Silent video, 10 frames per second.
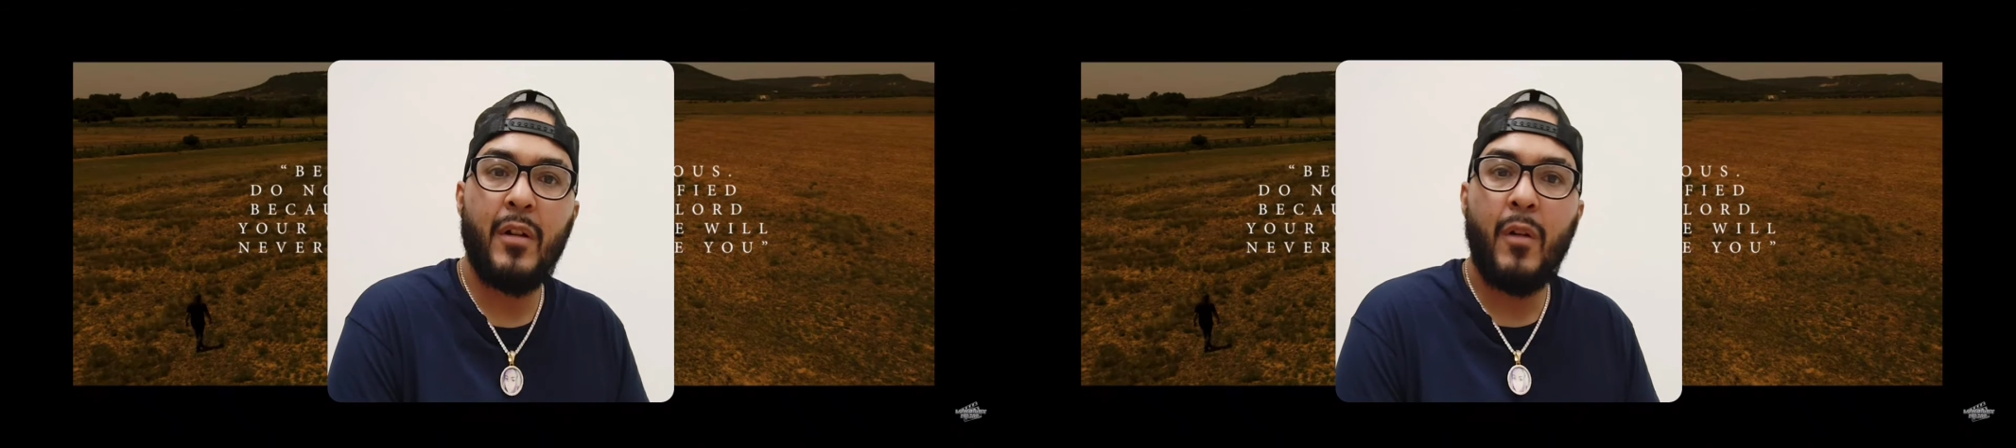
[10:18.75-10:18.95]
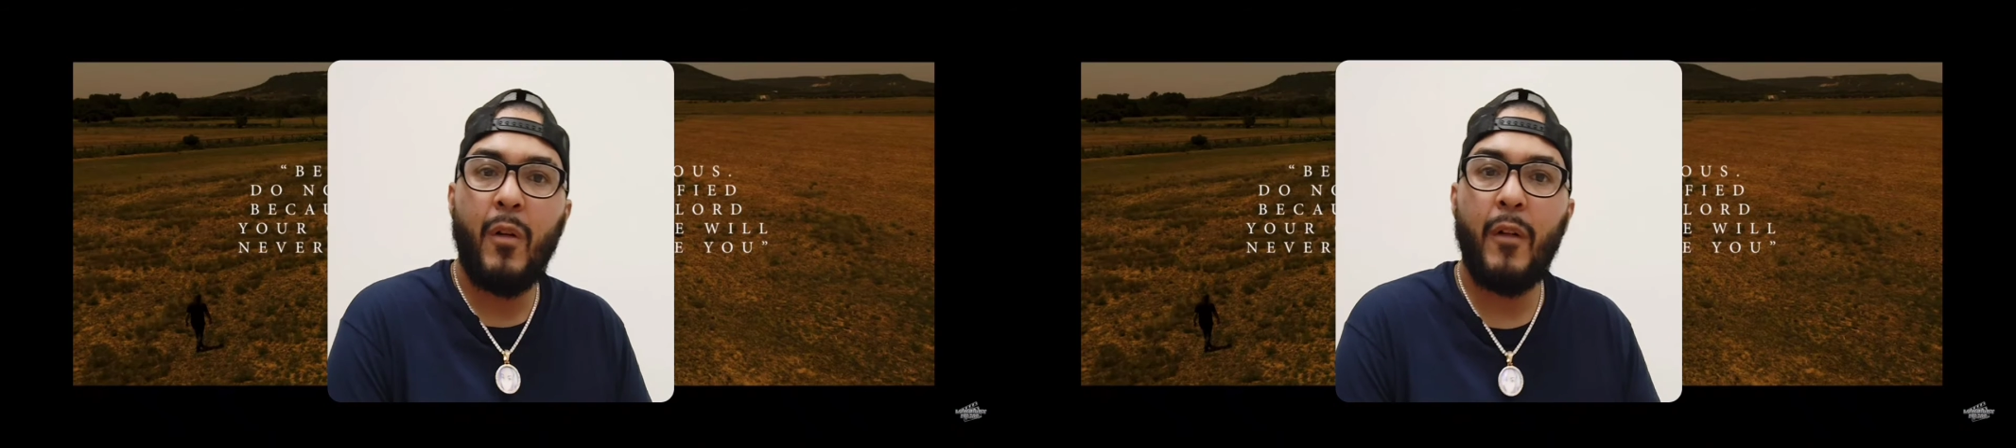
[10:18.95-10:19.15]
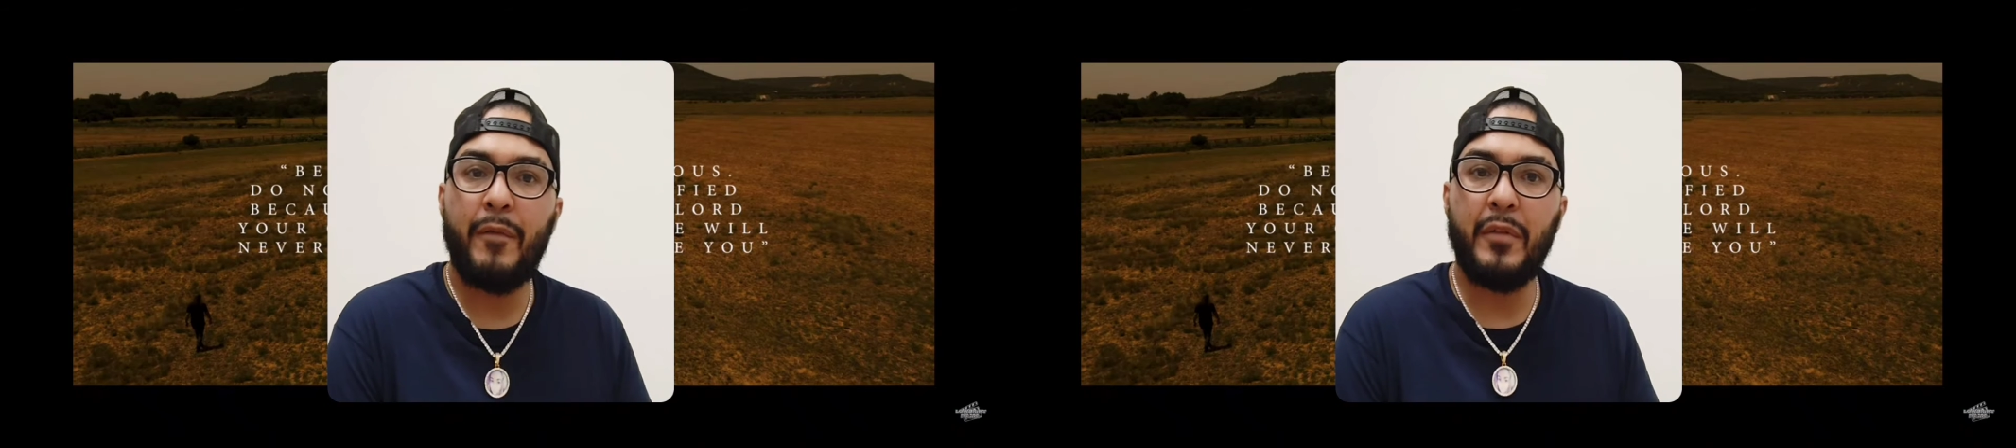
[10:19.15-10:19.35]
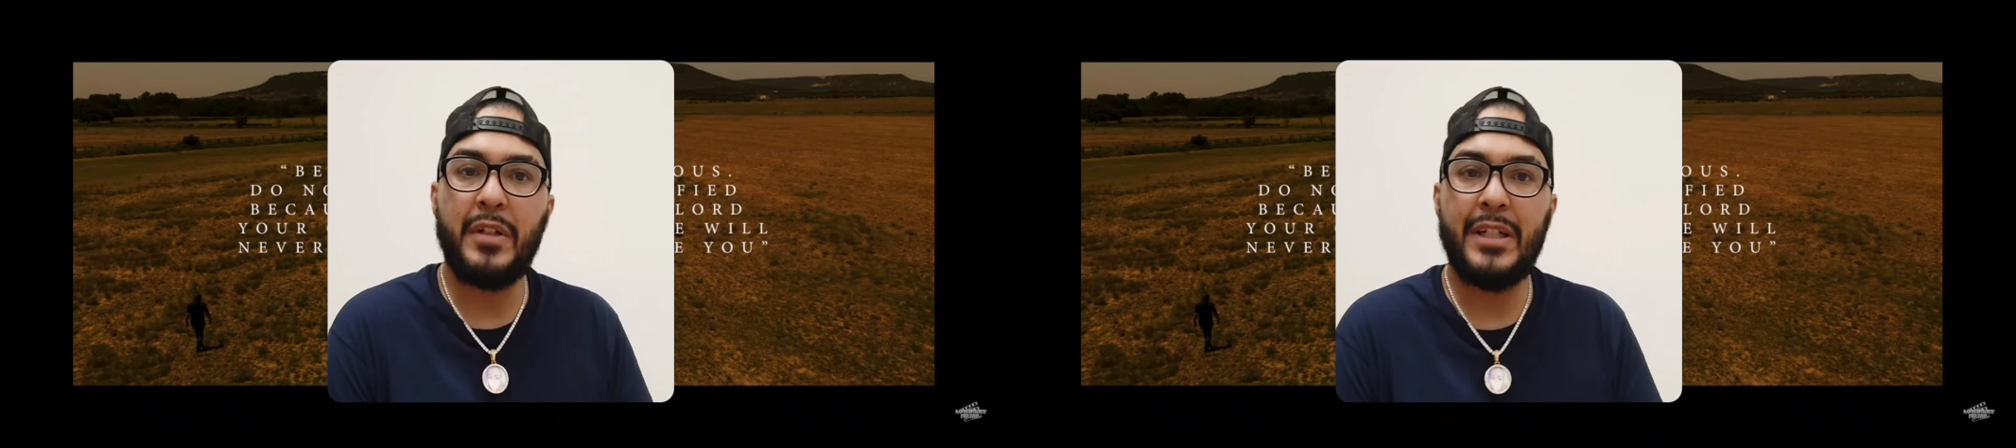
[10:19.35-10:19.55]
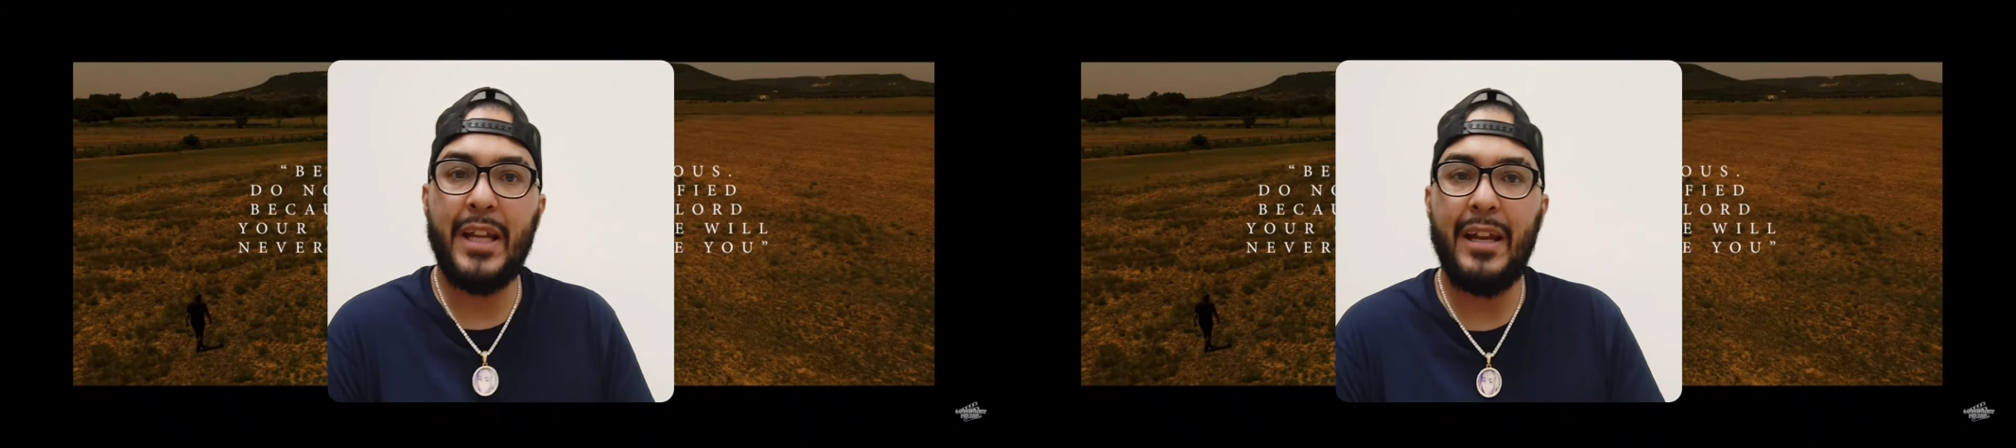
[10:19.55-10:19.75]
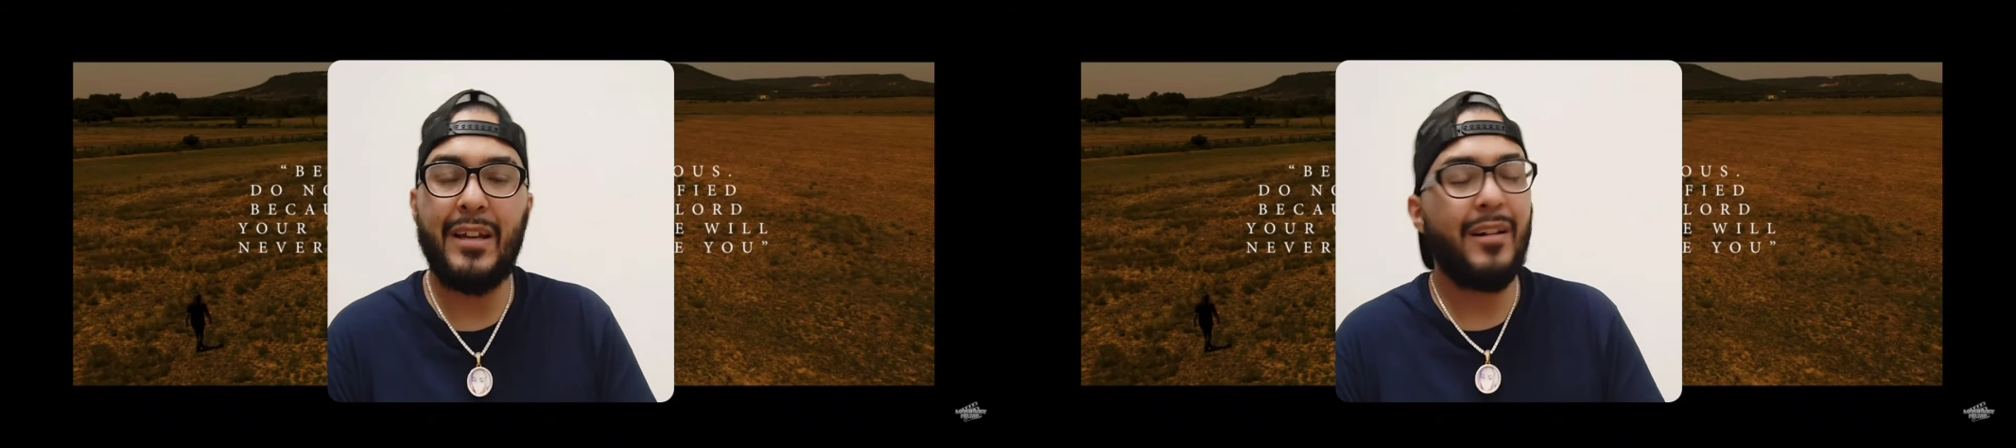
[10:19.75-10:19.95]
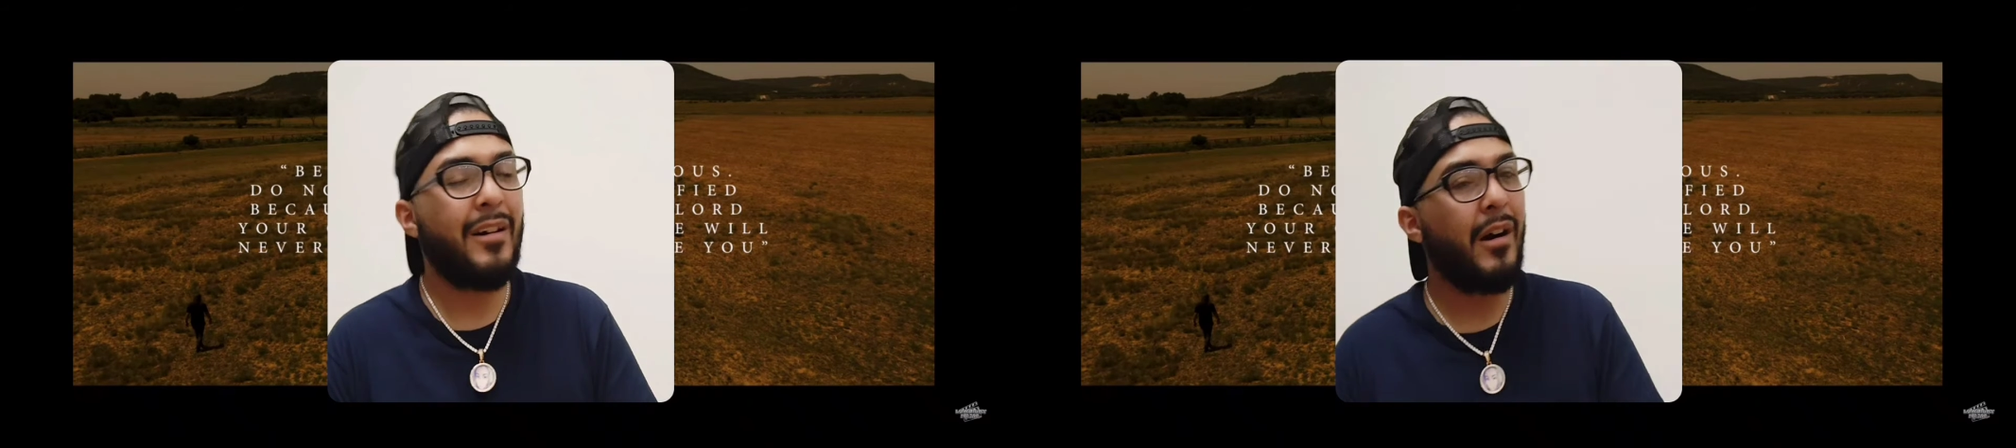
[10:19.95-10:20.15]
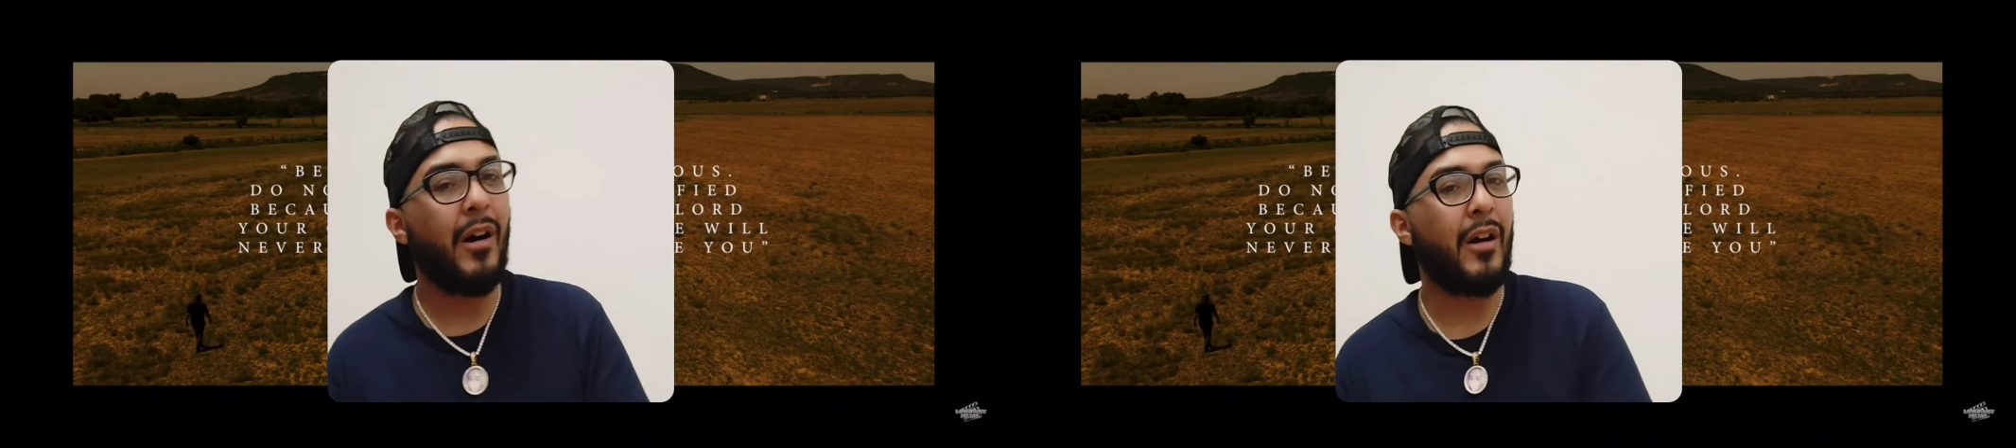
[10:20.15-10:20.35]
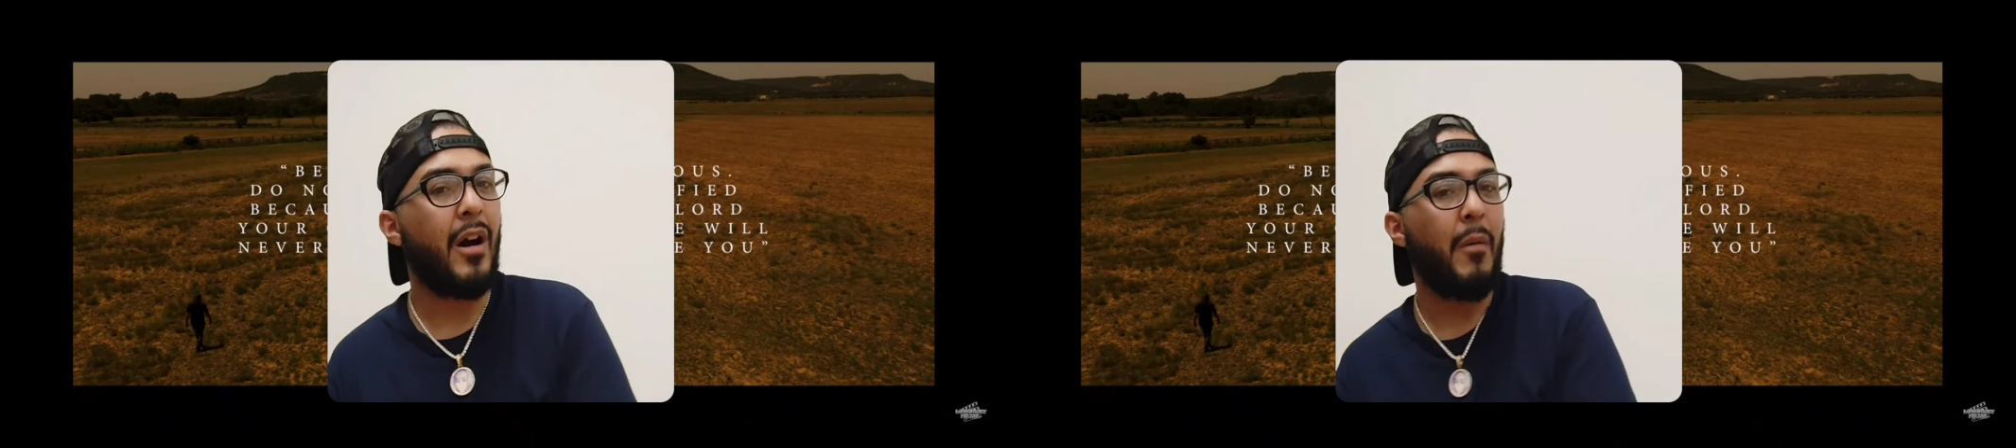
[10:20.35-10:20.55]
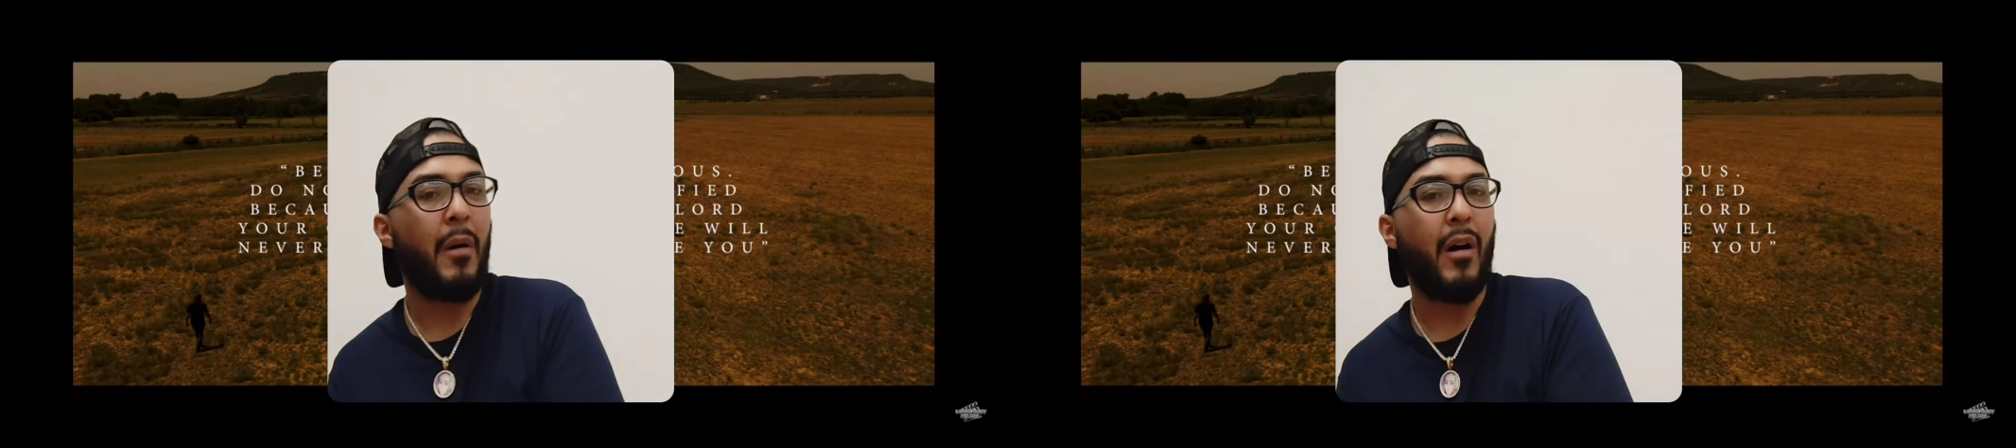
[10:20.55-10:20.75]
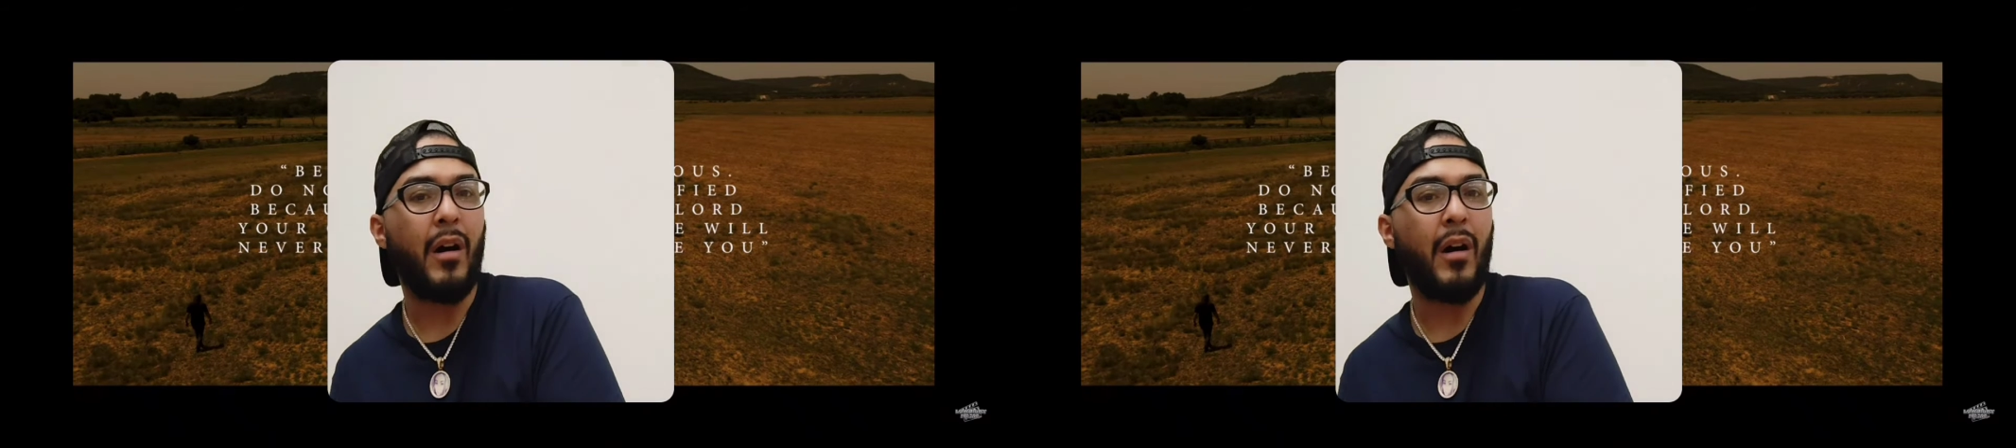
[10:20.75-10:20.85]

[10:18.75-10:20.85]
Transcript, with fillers: or forsake. Oh, come on.